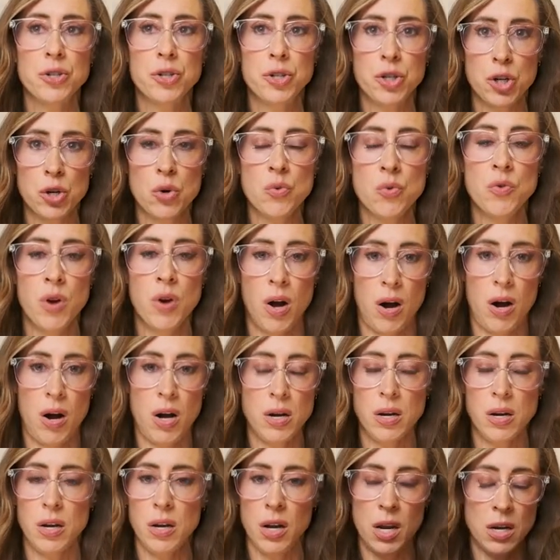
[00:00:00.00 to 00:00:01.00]
do
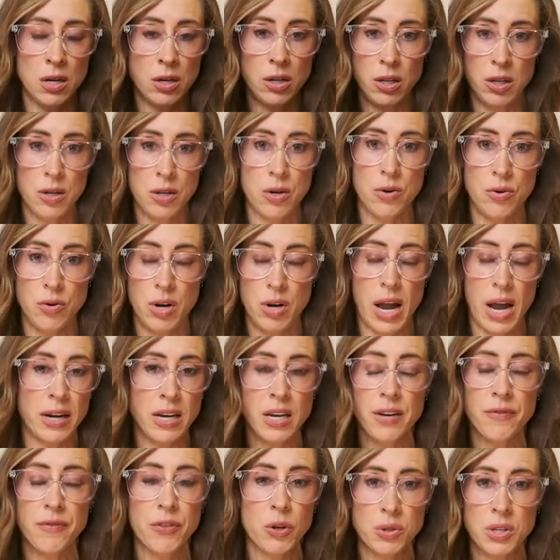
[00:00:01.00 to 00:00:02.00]
not include
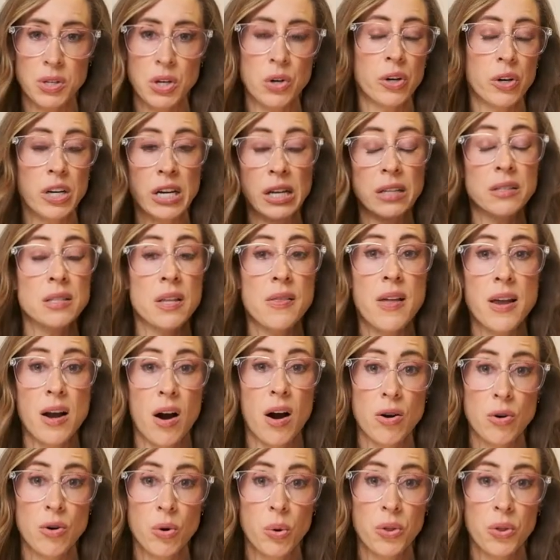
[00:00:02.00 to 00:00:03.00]
any of those ingredients and they
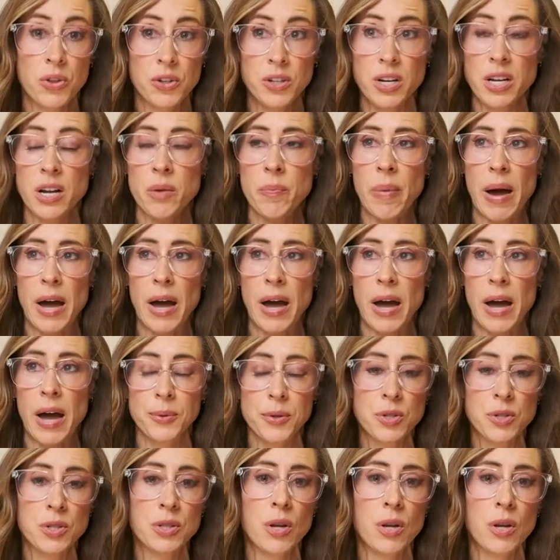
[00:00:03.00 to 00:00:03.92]
are Whole30 compatible.